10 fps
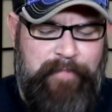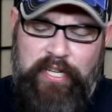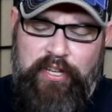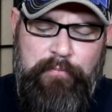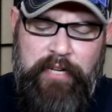
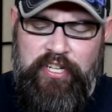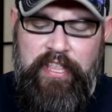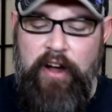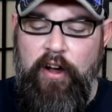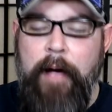to do much
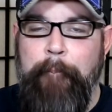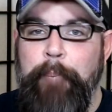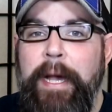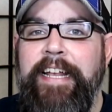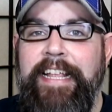there.
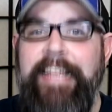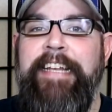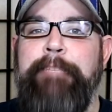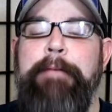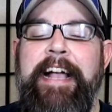But
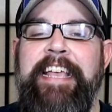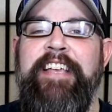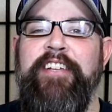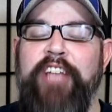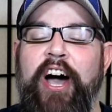it is
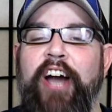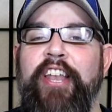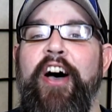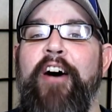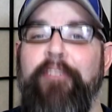packing a
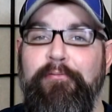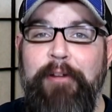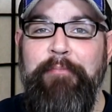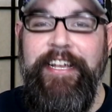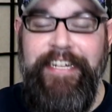ton of
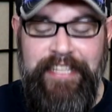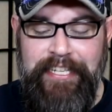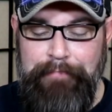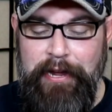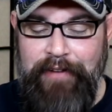aroma into
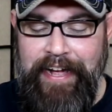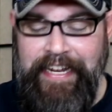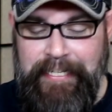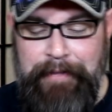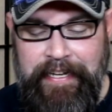this beer. I
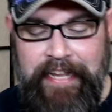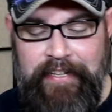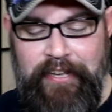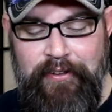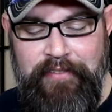expect
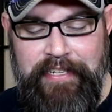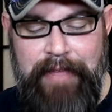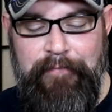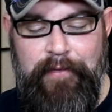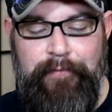it to do the
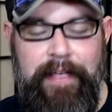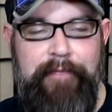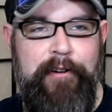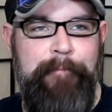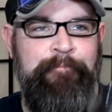same for the
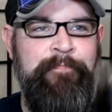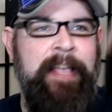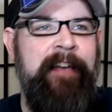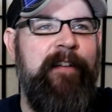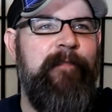flavor.
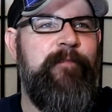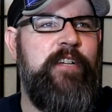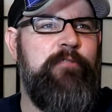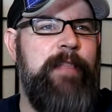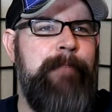
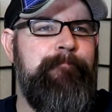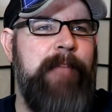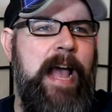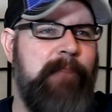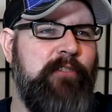Visually,
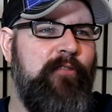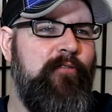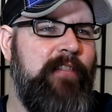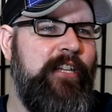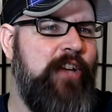
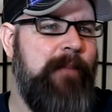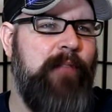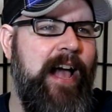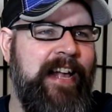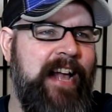absolutely jet
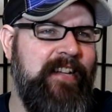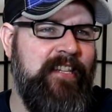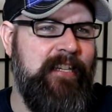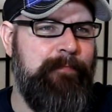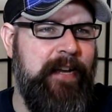black
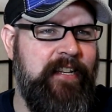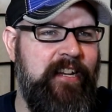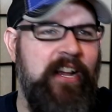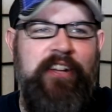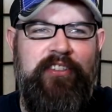as
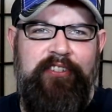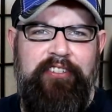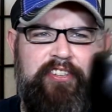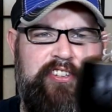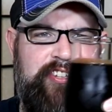expected. So
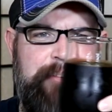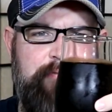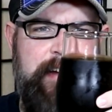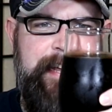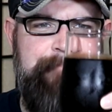let's just
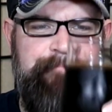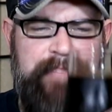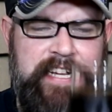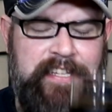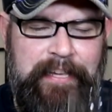jump right in,
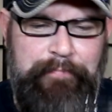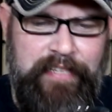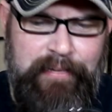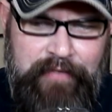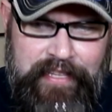take a sip,
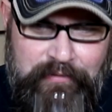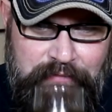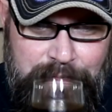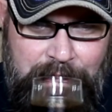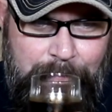and see what this
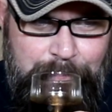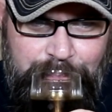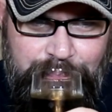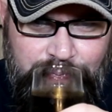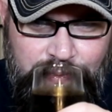one's about.